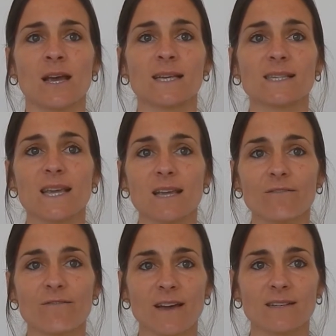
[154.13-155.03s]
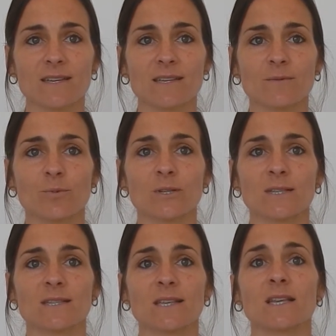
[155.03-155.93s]
A second factor is a
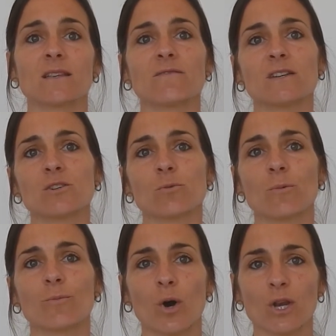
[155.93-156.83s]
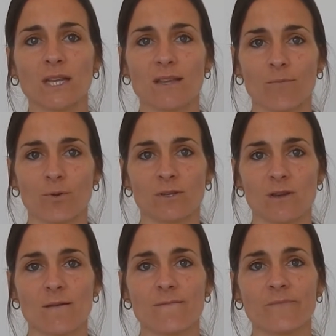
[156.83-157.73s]
person's individual body
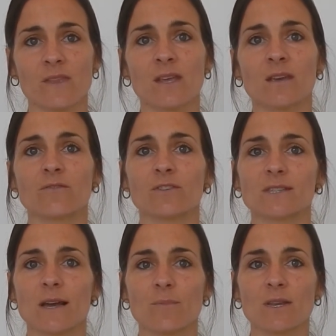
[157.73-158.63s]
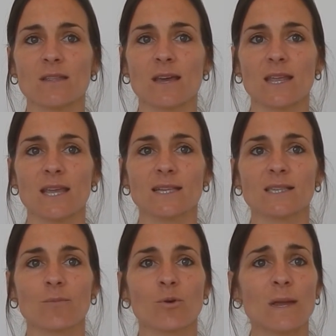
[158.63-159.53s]
temperature. If you're somebody that heats
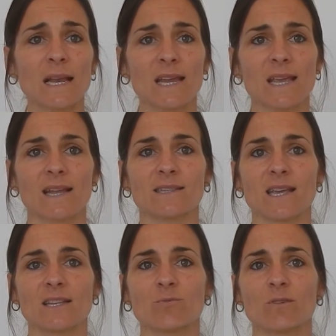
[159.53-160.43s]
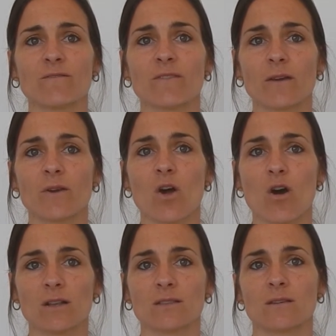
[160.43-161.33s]
up quickly and tends to be very
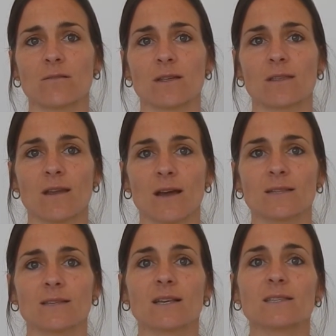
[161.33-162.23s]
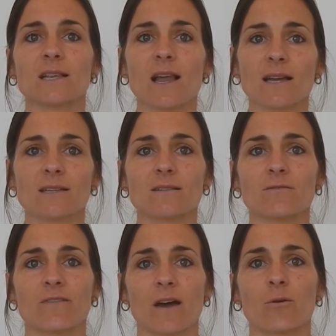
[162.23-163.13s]
hot during the night, a slighter
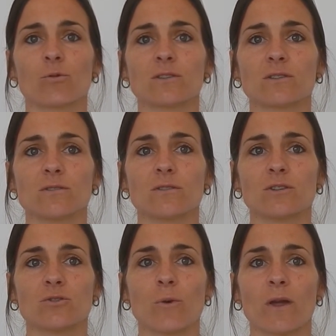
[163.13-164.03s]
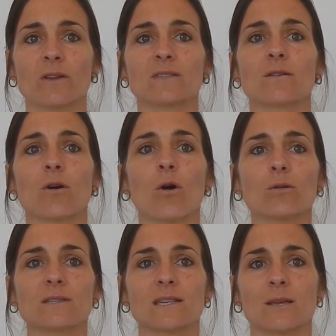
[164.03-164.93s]
duvet will suit you, whereas the
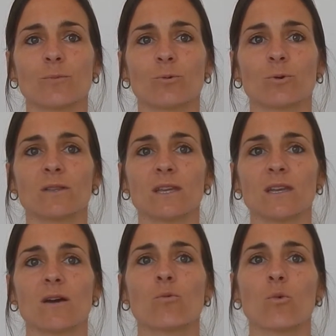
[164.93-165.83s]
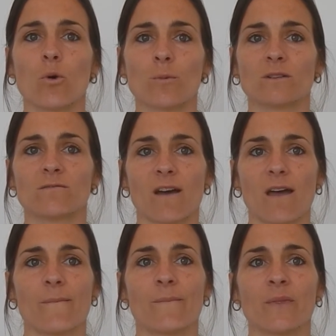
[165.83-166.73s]
cold sleeper will need a warmer
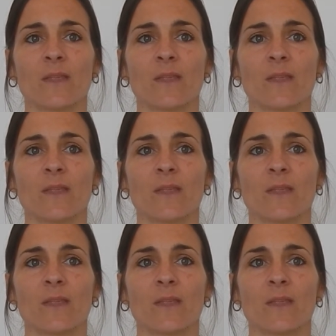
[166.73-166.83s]
duvet.